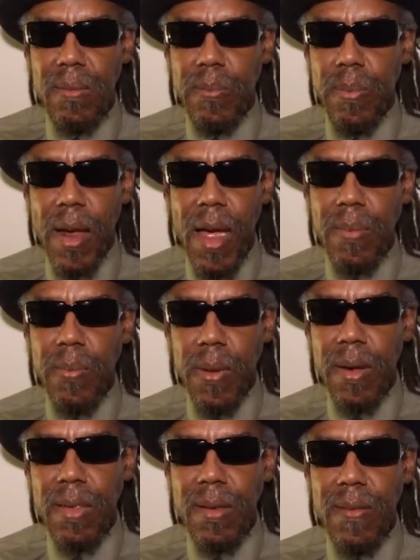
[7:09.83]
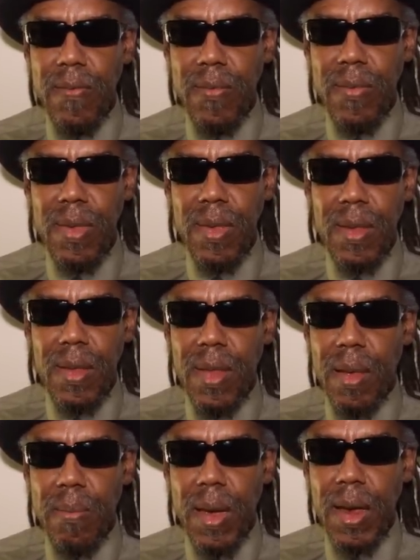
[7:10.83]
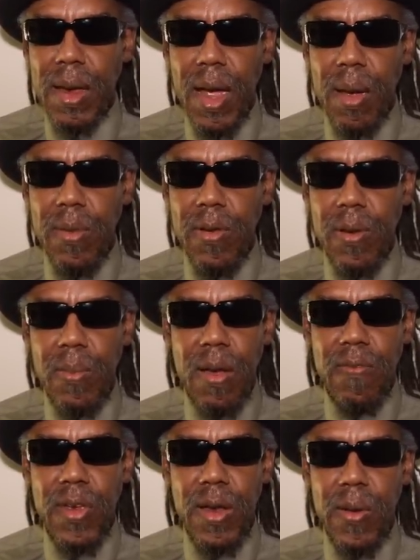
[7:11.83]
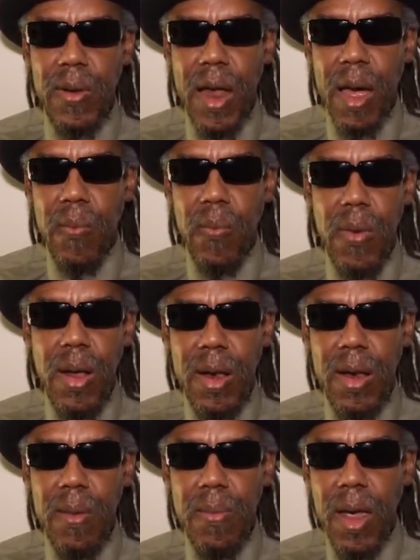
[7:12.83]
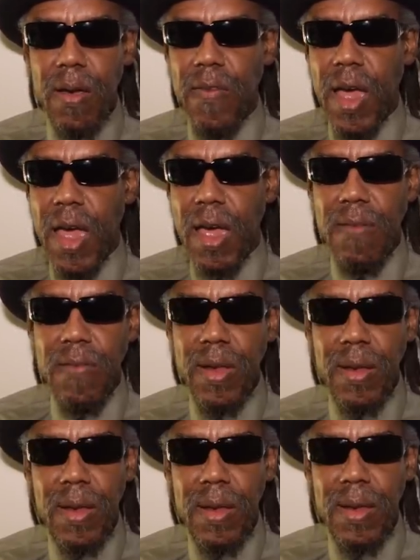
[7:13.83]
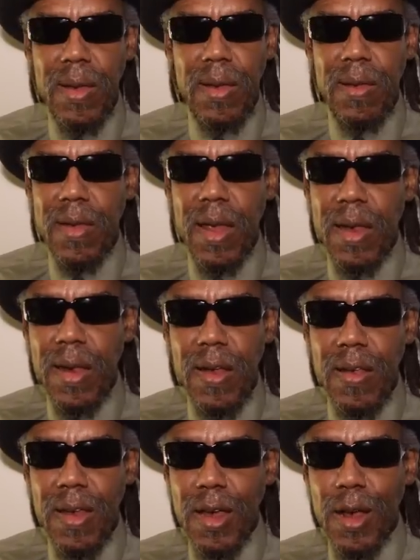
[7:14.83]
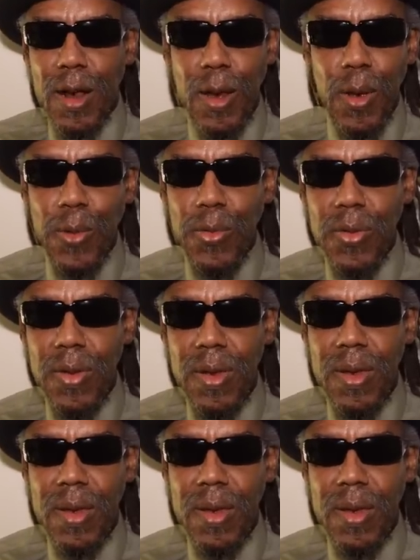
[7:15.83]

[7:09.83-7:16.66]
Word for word: black brother that made comments on my video, not one of them have ever said anything close